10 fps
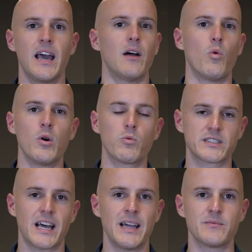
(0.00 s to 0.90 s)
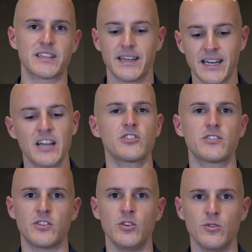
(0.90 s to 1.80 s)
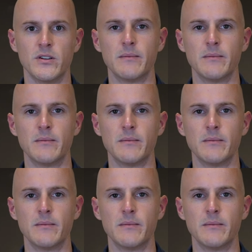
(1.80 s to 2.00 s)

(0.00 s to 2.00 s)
What were times that not just you,